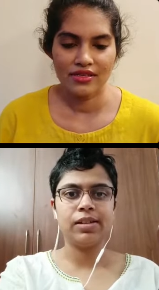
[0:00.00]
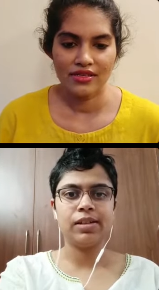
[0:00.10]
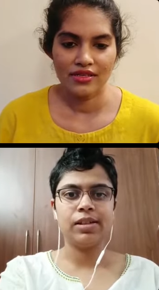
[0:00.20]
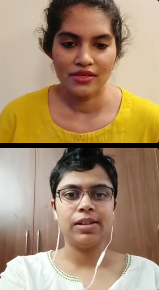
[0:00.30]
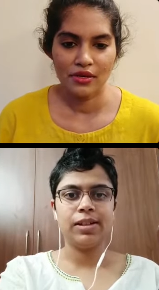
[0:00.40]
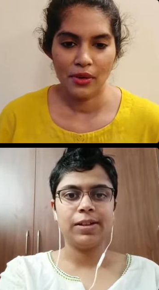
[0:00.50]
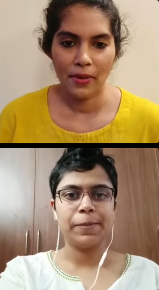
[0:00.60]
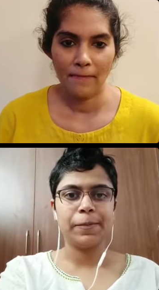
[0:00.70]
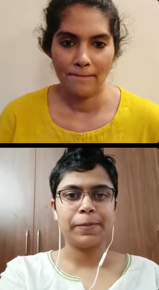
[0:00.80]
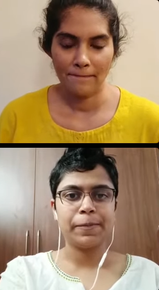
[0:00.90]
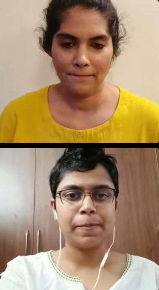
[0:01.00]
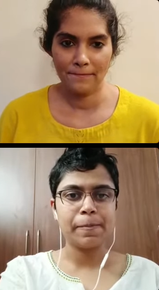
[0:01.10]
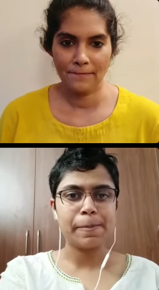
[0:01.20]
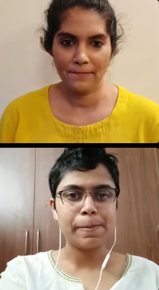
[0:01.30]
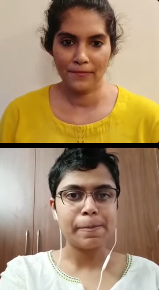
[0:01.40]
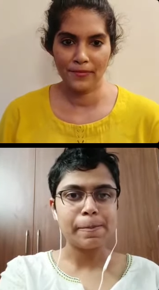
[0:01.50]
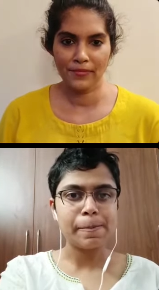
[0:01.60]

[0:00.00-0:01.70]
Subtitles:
Nobody speaks.